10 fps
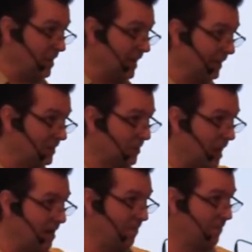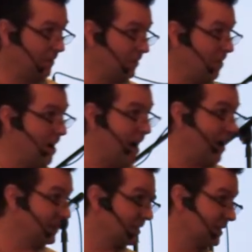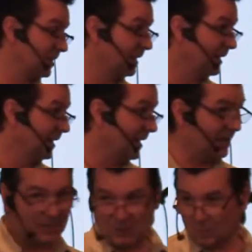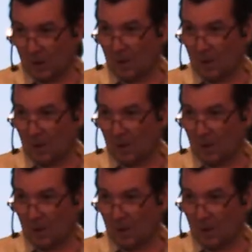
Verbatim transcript: seek and save the lost. And his